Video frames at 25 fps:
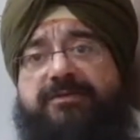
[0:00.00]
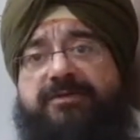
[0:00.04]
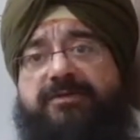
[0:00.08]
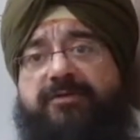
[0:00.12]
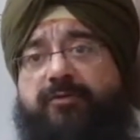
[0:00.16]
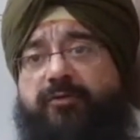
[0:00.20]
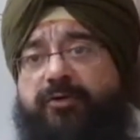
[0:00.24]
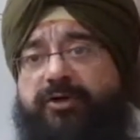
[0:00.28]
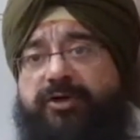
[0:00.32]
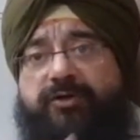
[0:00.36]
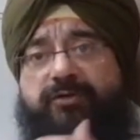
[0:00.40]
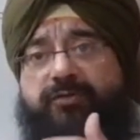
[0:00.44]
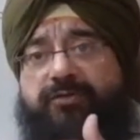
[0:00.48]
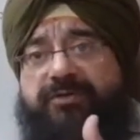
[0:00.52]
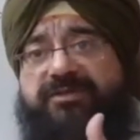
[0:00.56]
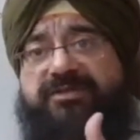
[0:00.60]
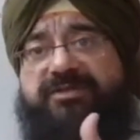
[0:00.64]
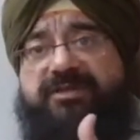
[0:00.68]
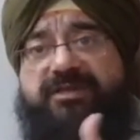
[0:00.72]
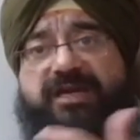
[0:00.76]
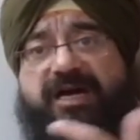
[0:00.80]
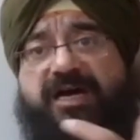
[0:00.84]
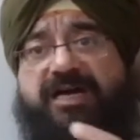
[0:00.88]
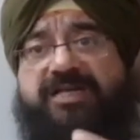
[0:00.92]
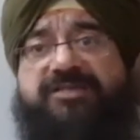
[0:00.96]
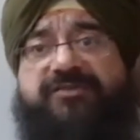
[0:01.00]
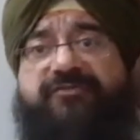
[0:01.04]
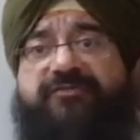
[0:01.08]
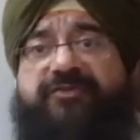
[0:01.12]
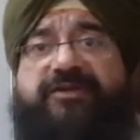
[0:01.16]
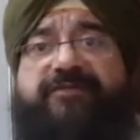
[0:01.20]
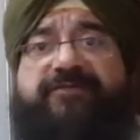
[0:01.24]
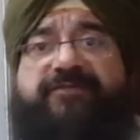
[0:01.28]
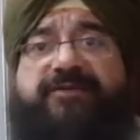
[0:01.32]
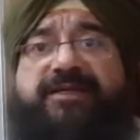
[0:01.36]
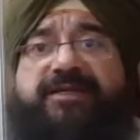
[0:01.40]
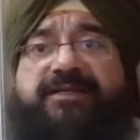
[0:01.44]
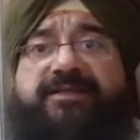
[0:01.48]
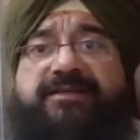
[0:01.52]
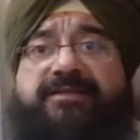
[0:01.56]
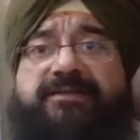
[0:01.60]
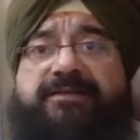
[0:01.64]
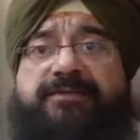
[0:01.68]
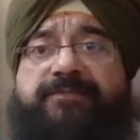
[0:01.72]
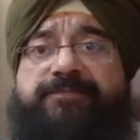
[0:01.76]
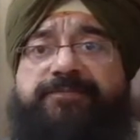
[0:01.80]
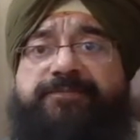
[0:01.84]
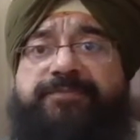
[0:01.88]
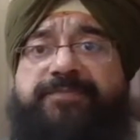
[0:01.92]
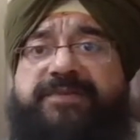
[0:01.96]
owing to its large wavelength.
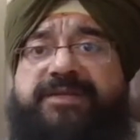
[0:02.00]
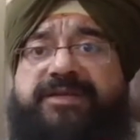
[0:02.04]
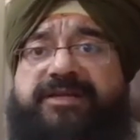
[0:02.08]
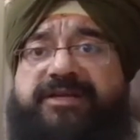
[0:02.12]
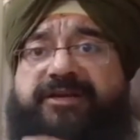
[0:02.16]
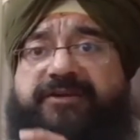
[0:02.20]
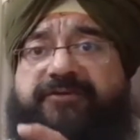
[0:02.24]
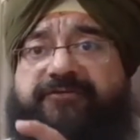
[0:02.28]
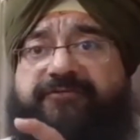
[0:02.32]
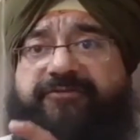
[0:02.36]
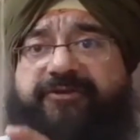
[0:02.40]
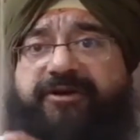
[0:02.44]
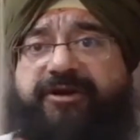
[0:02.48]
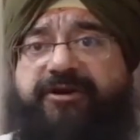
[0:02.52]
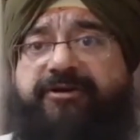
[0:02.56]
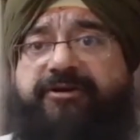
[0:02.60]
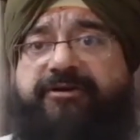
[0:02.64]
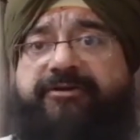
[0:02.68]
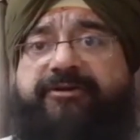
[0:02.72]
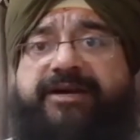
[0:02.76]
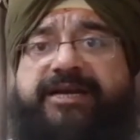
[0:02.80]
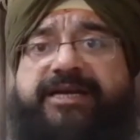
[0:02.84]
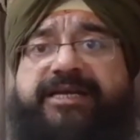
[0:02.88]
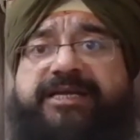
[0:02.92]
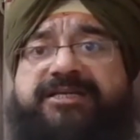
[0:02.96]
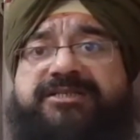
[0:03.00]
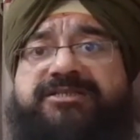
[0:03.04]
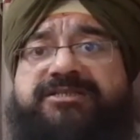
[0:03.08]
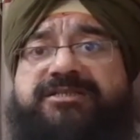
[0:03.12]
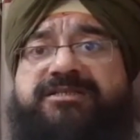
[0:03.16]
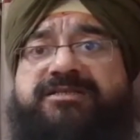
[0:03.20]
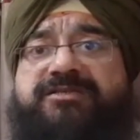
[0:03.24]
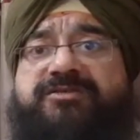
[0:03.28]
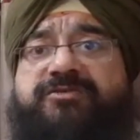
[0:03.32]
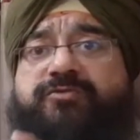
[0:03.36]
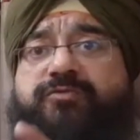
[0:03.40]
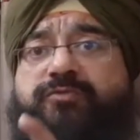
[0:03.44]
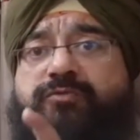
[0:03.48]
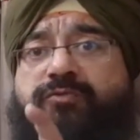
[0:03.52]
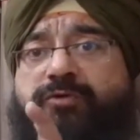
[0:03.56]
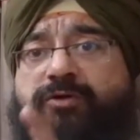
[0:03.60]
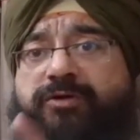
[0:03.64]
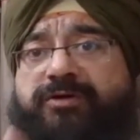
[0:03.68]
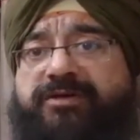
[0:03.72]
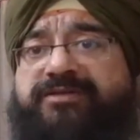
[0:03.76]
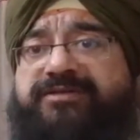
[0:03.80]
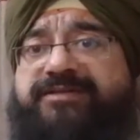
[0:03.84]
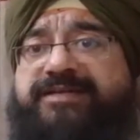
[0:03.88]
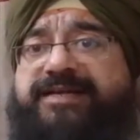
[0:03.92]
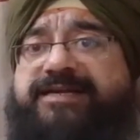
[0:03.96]
Infrared radiations do
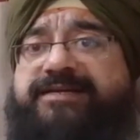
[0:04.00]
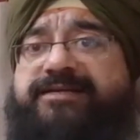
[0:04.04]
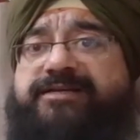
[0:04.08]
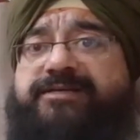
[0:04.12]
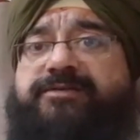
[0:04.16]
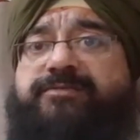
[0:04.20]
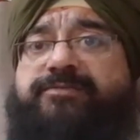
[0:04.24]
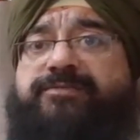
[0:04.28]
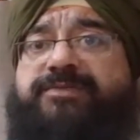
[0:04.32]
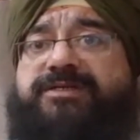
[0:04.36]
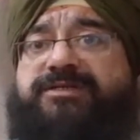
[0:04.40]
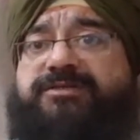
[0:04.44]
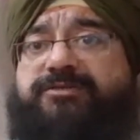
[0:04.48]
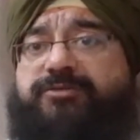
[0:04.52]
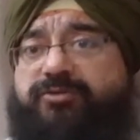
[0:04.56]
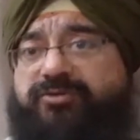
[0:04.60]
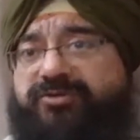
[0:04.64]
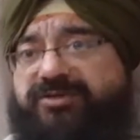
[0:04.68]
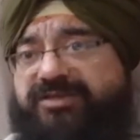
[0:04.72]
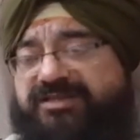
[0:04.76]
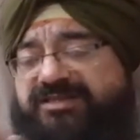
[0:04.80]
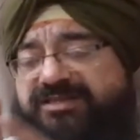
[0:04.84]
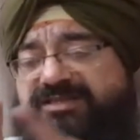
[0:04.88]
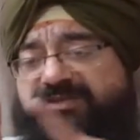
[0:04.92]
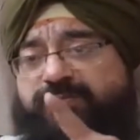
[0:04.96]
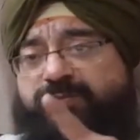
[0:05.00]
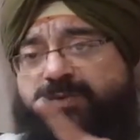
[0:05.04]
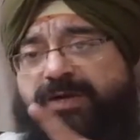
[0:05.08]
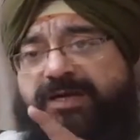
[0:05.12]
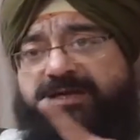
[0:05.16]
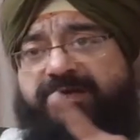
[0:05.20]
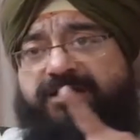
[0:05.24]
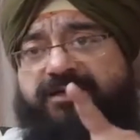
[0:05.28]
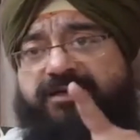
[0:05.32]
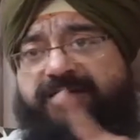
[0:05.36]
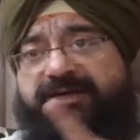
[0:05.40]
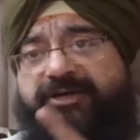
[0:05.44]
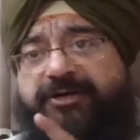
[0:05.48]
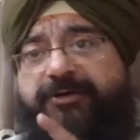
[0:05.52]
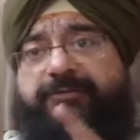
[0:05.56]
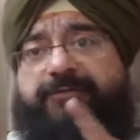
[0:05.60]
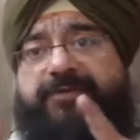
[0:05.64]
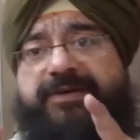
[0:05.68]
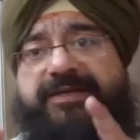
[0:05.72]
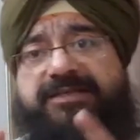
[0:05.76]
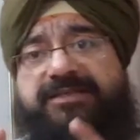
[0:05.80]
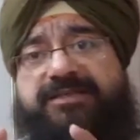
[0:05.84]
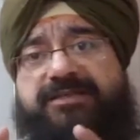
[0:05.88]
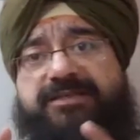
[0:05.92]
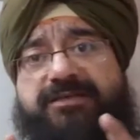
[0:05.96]
not scatter much. So this is one
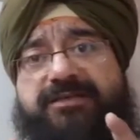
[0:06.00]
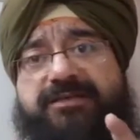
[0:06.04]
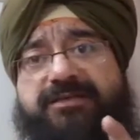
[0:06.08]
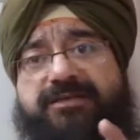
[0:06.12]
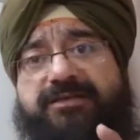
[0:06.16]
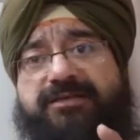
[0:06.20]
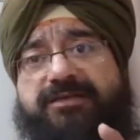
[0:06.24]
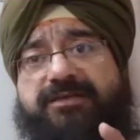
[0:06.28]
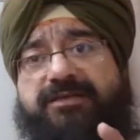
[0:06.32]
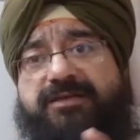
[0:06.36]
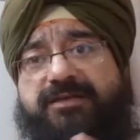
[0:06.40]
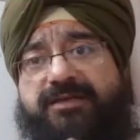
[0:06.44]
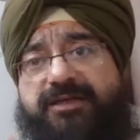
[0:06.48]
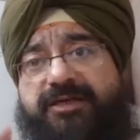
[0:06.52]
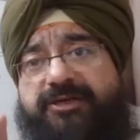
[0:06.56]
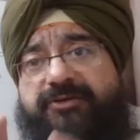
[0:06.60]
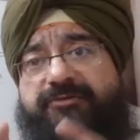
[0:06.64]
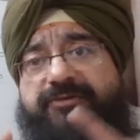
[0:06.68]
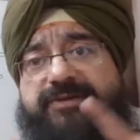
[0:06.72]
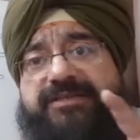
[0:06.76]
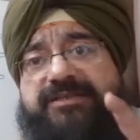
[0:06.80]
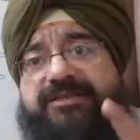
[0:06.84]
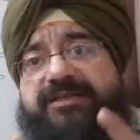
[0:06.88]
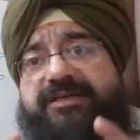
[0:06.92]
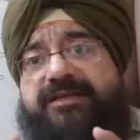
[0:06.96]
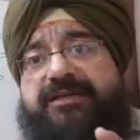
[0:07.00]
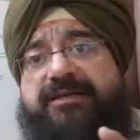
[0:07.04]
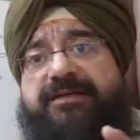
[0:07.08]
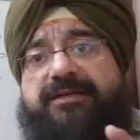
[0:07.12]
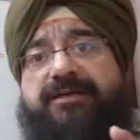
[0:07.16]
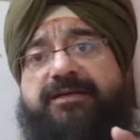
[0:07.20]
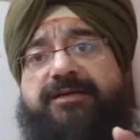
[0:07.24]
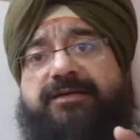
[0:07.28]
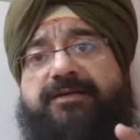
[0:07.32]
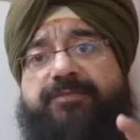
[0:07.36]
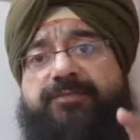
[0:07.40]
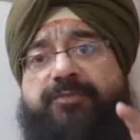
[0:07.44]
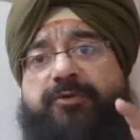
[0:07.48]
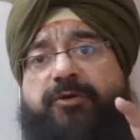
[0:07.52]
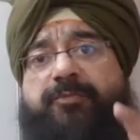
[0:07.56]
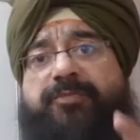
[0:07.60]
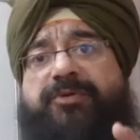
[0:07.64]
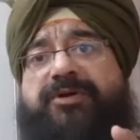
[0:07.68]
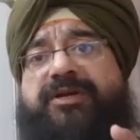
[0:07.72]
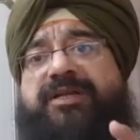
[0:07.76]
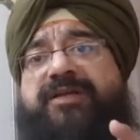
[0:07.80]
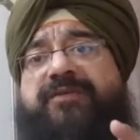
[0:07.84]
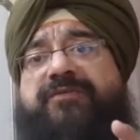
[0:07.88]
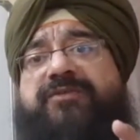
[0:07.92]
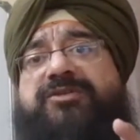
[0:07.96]
interesting
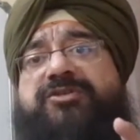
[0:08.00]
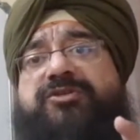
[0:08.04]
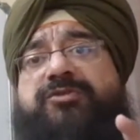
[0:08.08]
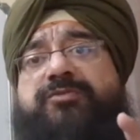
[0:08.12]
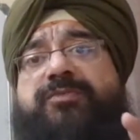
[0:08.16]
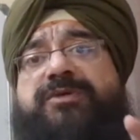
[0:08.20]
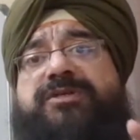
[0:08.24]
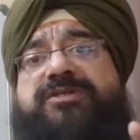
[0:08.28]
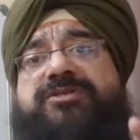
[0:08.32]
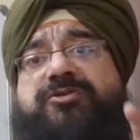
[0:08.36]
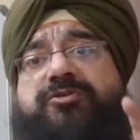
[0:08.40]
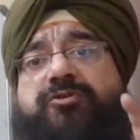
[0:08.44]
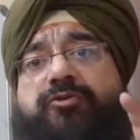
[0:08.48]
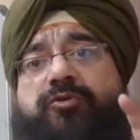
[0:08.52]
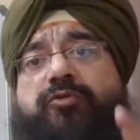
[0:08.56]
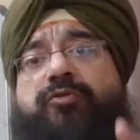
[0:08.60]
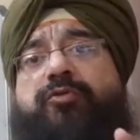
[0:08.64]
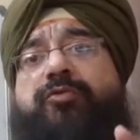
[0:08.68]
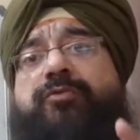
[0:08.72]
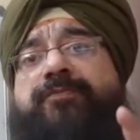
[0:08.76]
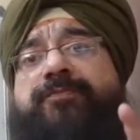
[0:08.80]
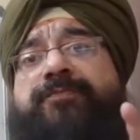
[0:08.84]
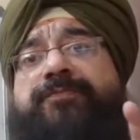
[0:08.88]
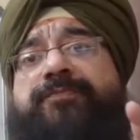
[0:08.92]
property which you must know